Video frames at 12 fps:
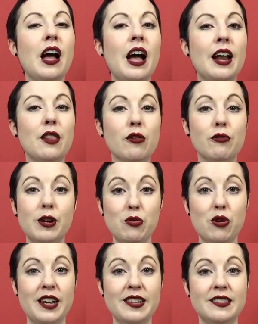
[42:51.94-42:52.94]
I had 3
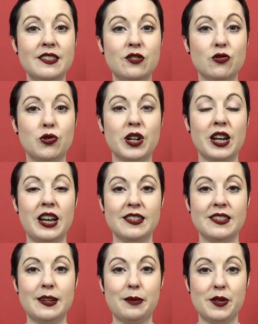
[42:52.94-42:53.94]
prizes drawn
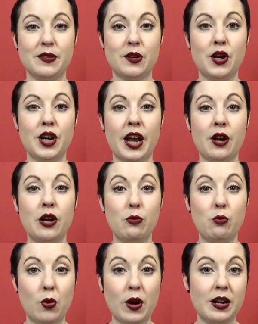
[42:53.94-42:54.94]
last episode, and only
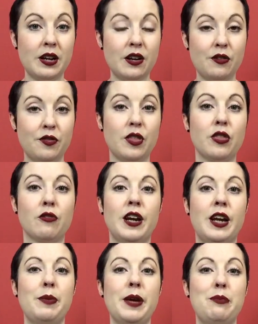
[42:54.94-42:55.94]
one of the
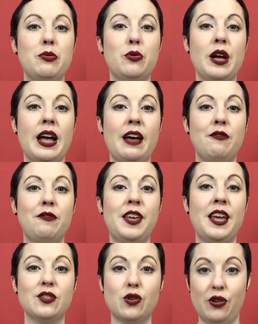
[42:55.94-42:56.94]
3 people have
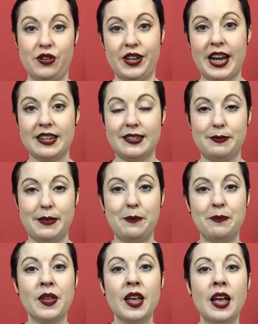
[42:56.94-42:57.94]
yet contacted me.
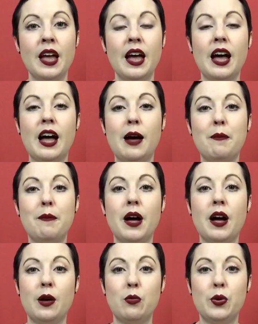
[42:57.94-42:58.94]

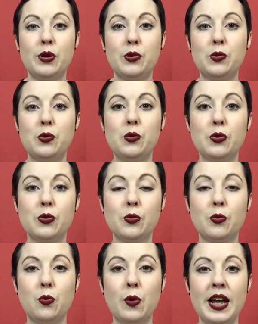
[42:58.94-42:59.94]
I will
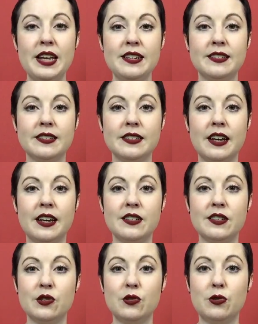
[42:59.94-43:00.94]
wait
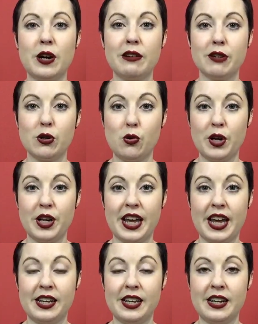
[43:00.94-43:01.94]
until I record
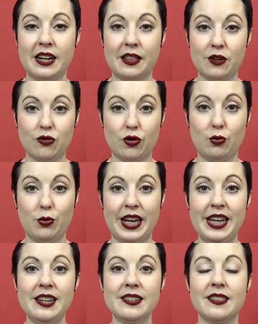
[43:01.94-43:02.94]
again in another 2
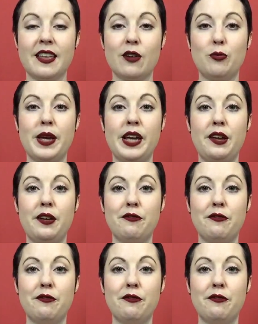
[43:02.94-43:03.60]
weeks. That'll be